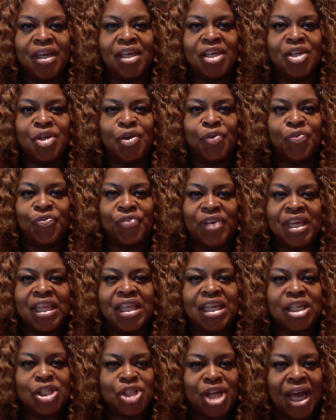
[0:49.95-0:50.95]
you're
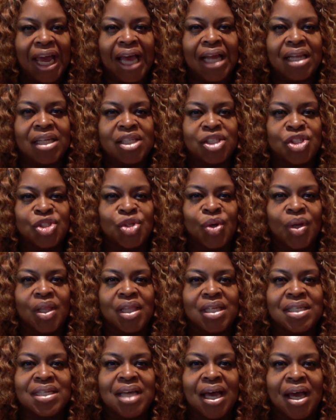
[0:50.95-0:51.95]
feeling challenged all
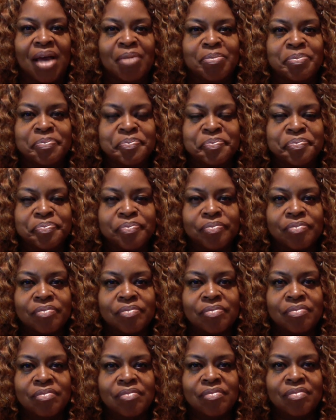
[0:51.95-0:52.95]
the time
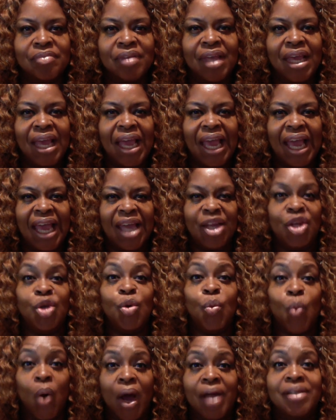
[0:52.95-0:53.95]
and
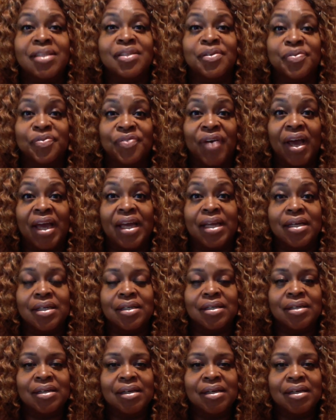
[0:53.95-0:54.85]
you want to fight.